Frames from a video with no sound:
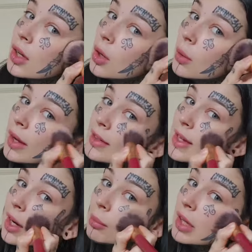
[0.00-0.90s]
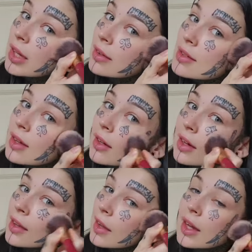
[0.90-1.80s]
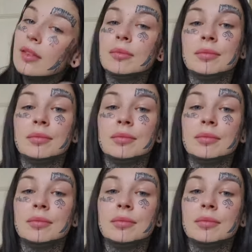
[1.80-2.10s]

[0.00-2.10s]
a quick dab either side like that.